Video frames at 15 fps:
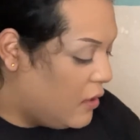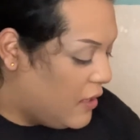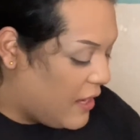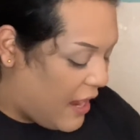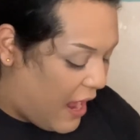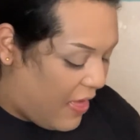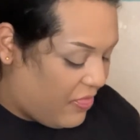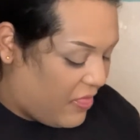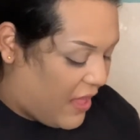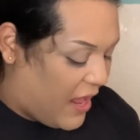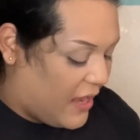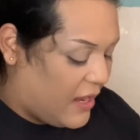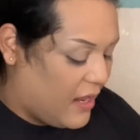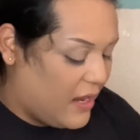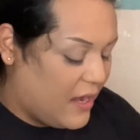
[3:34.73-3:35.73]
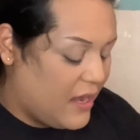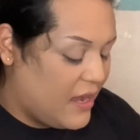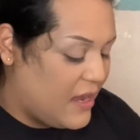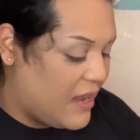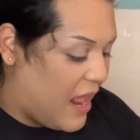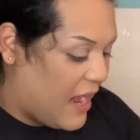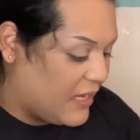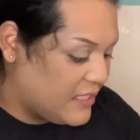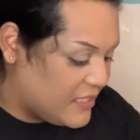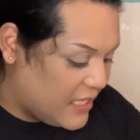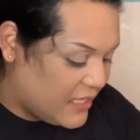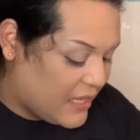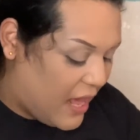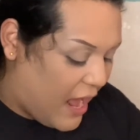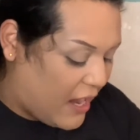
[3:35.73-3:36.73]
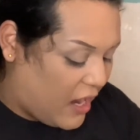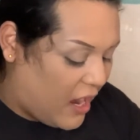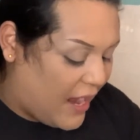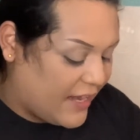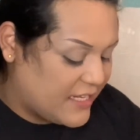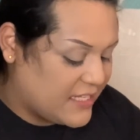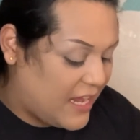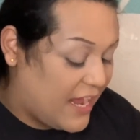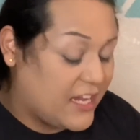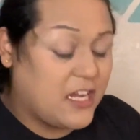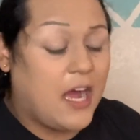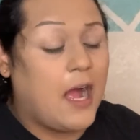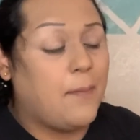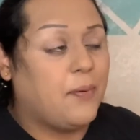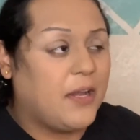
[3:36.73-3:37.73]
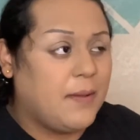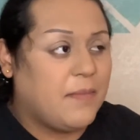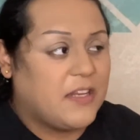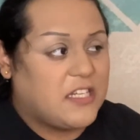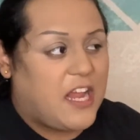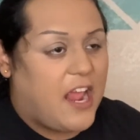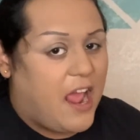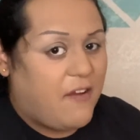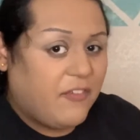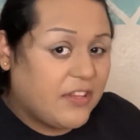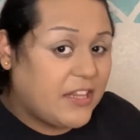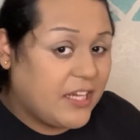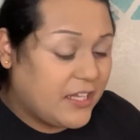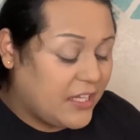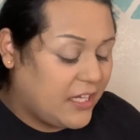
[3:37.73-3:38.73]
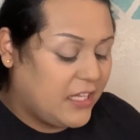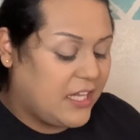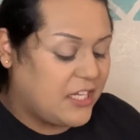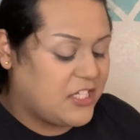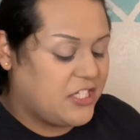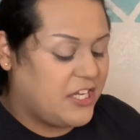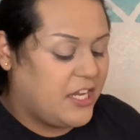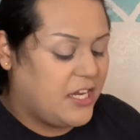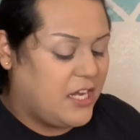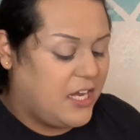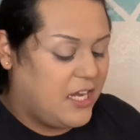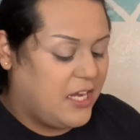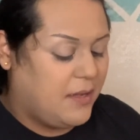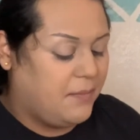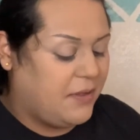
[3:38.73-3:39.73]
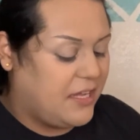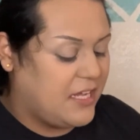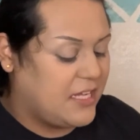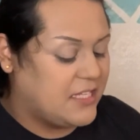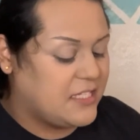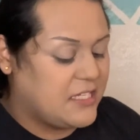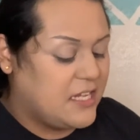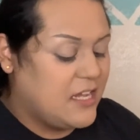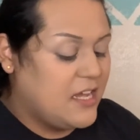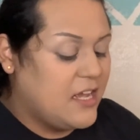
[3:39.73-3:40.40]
And then next thing that I got, I got pretty much everything in the collection because